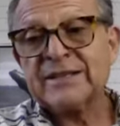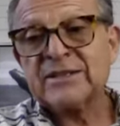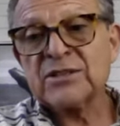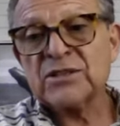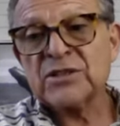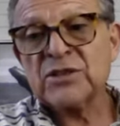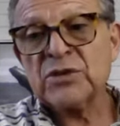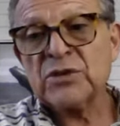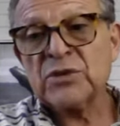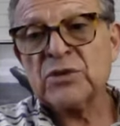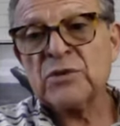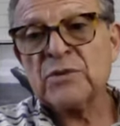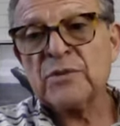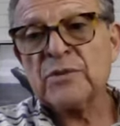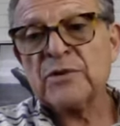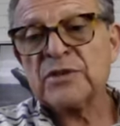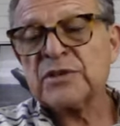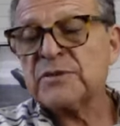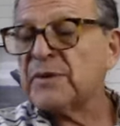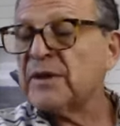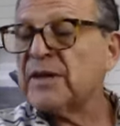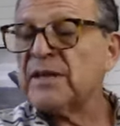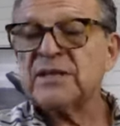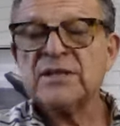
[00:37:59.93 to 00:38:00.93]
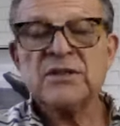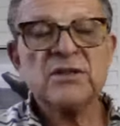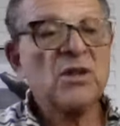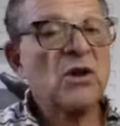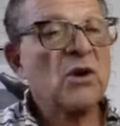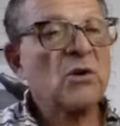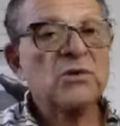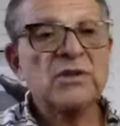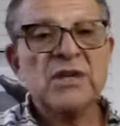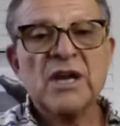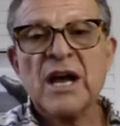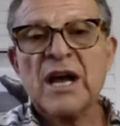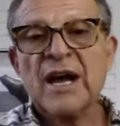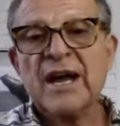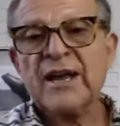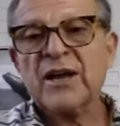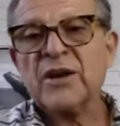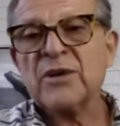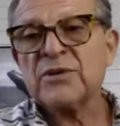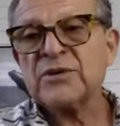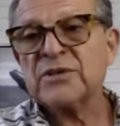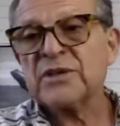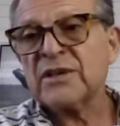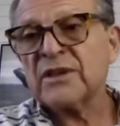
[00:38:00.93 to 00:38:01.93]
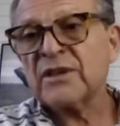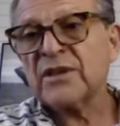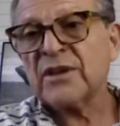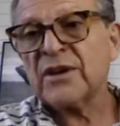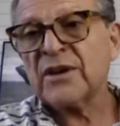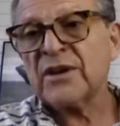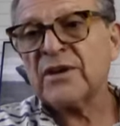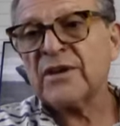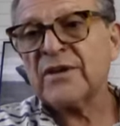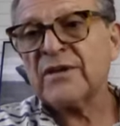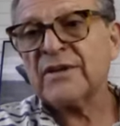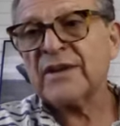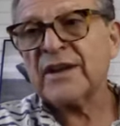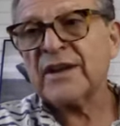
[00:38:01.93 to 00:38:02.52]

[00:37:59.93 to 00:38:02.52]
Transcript: tube, which means no dye goes in there,